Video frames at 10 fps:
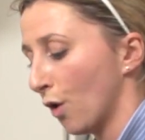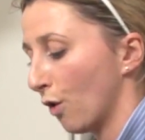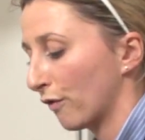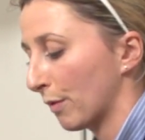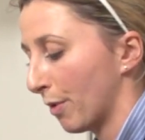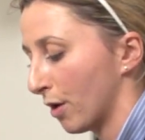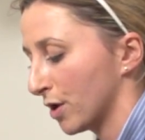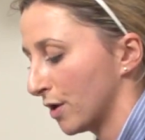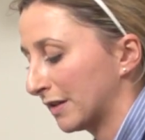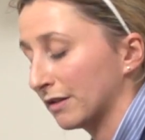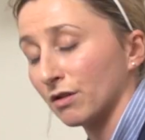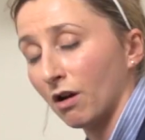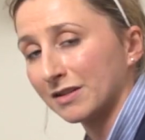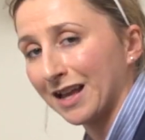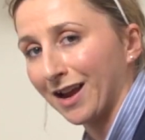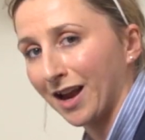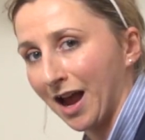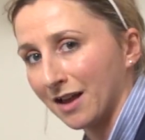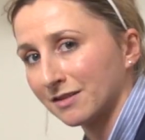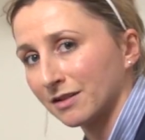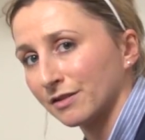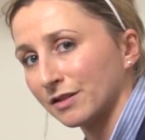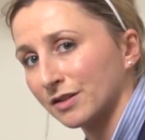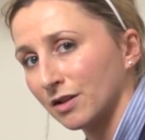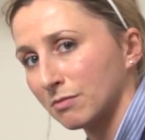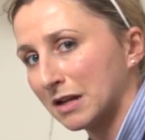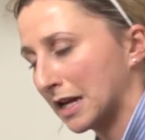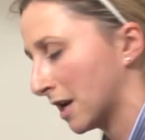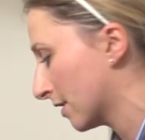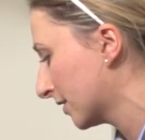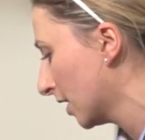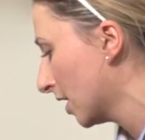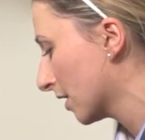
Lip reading: or for both use in dogs and cats, because there's some cleaners